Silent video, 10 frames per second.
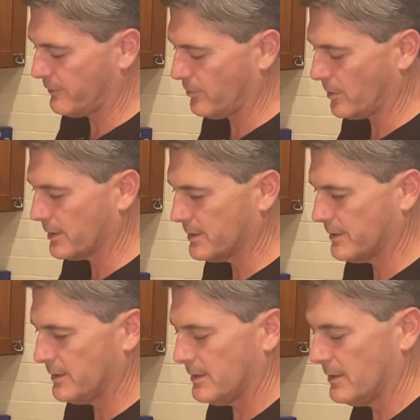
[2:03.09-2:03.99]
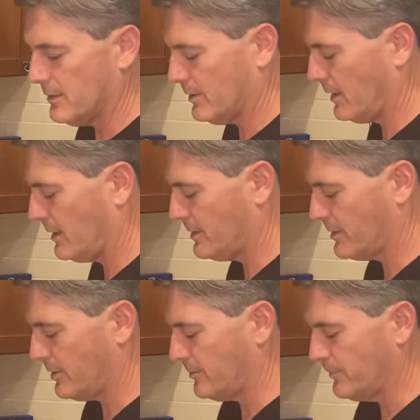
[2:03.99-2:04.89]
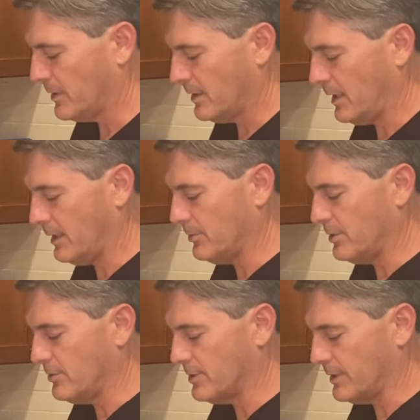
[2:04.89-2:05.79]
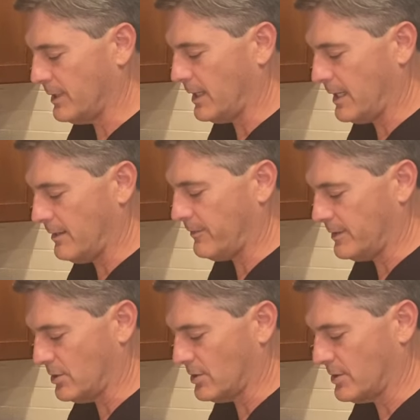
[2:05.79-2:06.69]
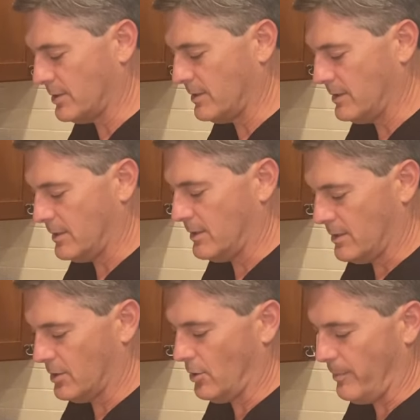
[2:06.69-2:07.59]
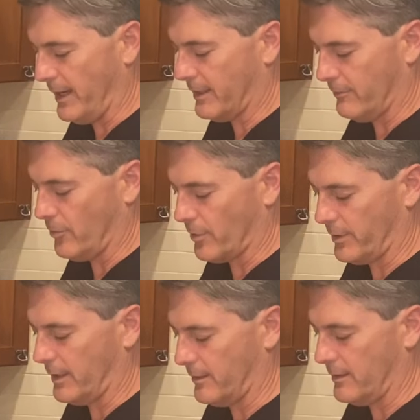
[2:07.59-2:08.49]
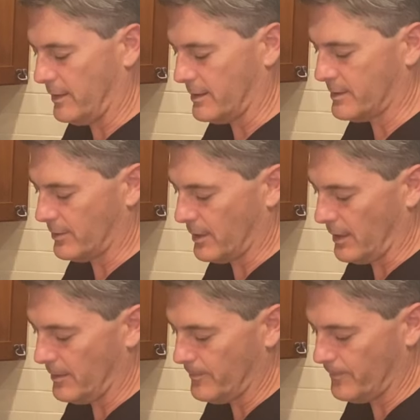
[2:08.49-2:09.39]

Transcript: for it. Okay, so I will use a knife and just go back and forth like this, okay?